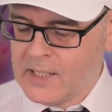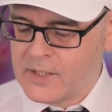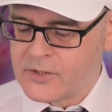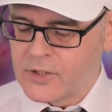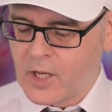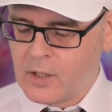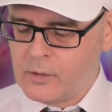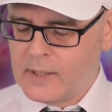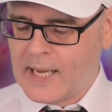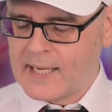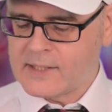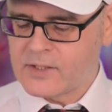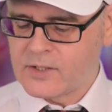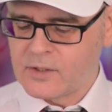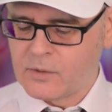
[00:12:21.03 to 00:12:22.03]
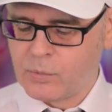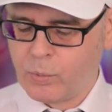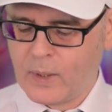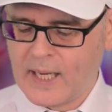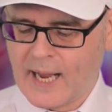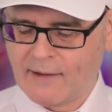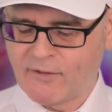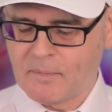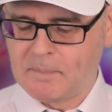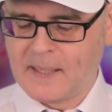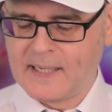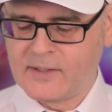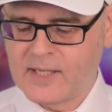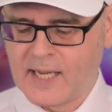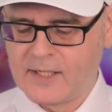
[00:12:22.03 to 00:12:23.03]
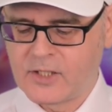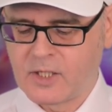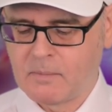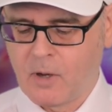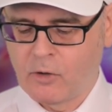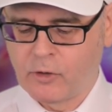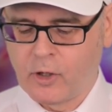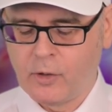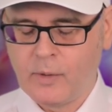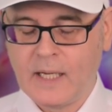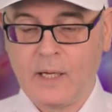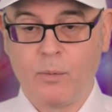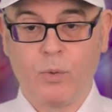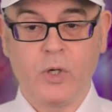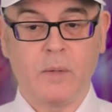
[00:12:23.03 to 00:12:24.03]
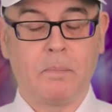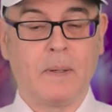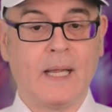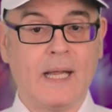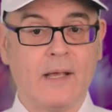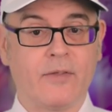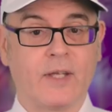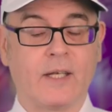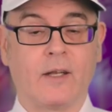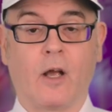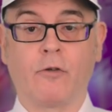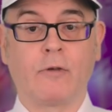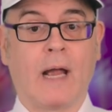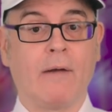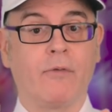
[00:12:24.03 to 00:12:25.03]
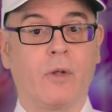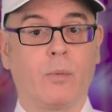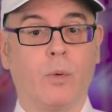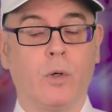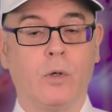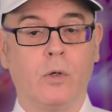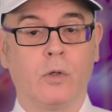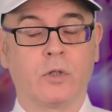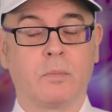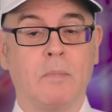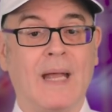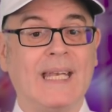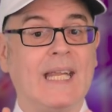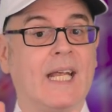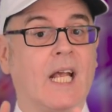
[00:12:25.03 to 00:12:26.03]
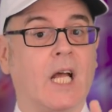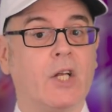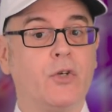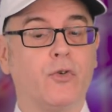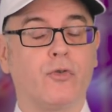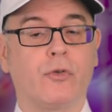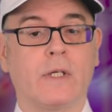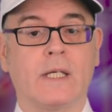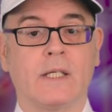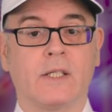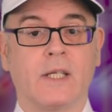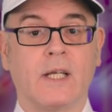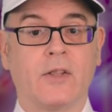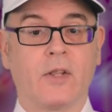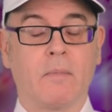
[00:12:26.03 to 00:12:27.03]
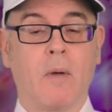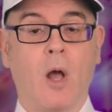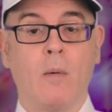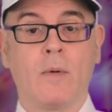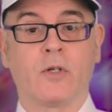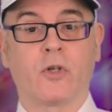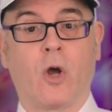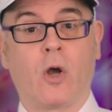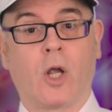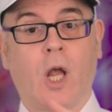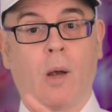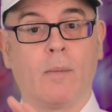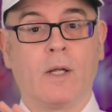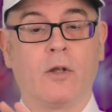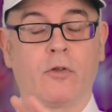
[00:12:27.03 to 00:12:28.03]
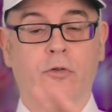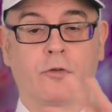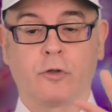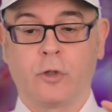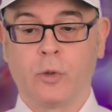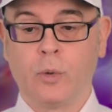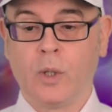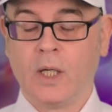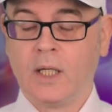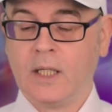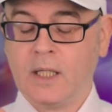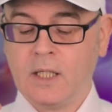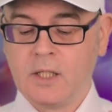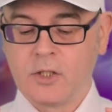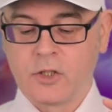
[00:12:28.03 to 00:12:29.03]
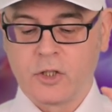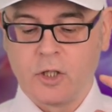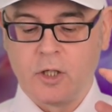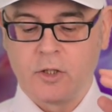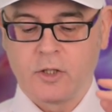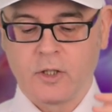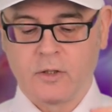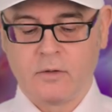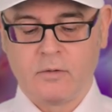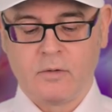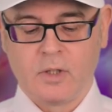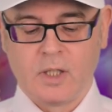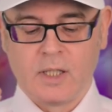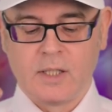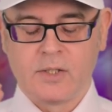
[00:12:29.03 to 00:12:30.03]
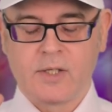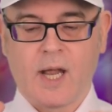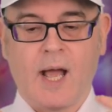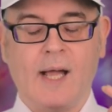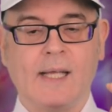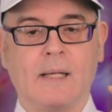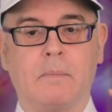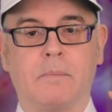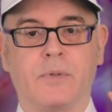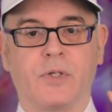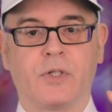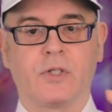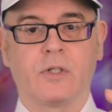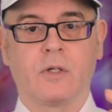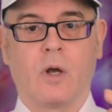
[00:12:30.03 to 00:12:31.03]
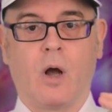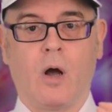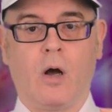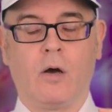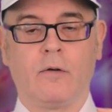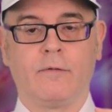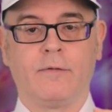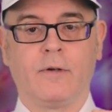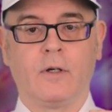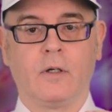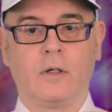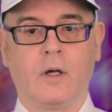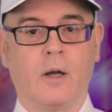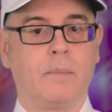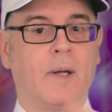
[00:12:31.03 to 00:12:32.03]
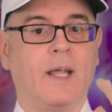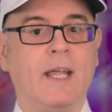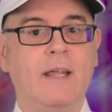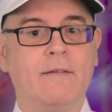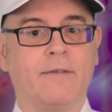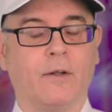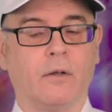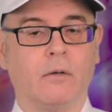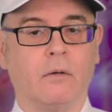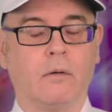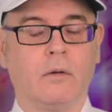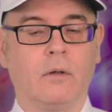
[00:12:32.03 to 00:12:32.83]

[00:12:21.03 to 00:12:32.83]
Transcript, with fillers: So, yes, we have a big day tomorrow. It would appear that around the world, many countries at the moment are going through certain types of upheaval.